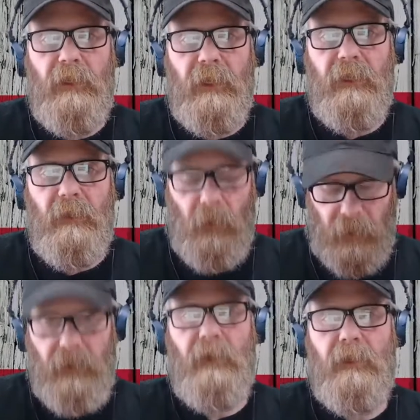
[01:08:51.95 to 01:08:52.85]
like go
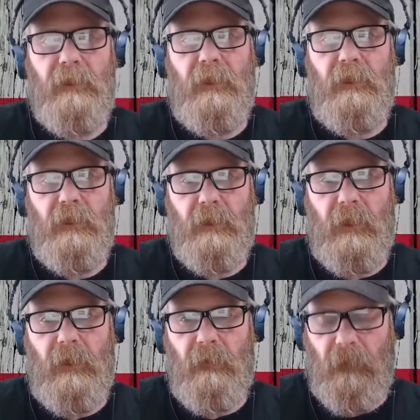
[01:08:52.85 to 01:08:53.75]
like this and just
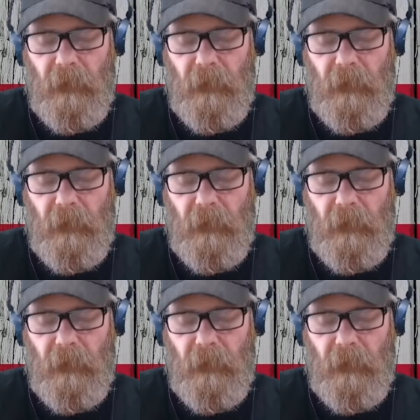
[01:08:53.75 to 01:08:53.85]
like